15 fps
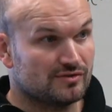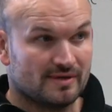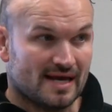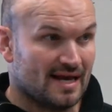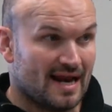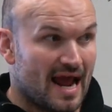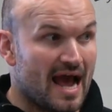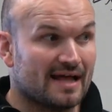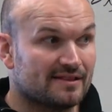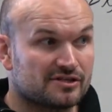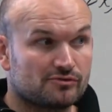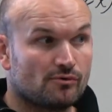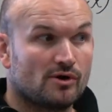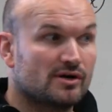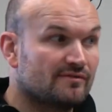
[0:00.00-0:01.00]
You can't add the
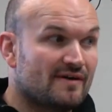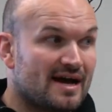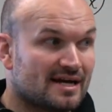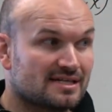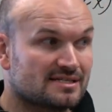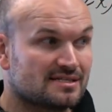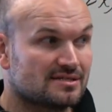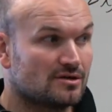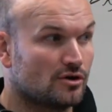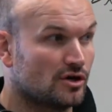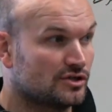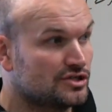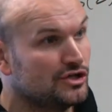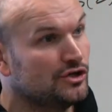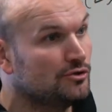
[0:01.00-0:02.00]
square root of x
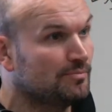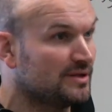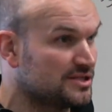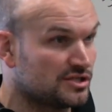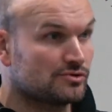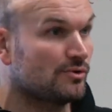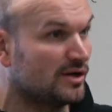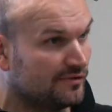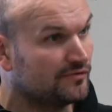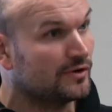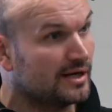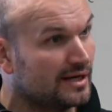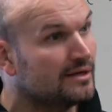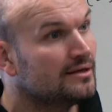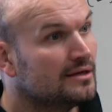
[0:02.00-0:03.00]
or 2 plus the square root of
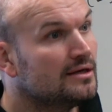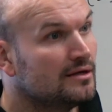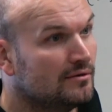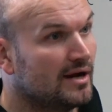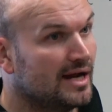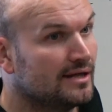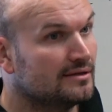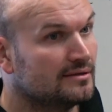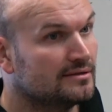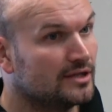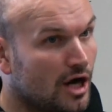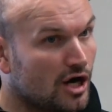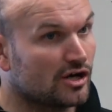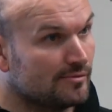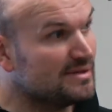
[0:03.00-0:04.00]
3, right?
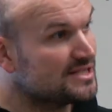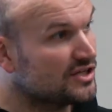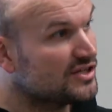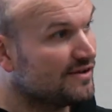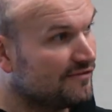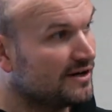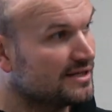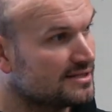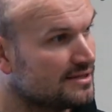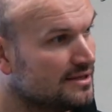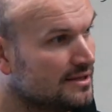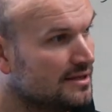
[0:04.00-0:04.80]
The arguments are different.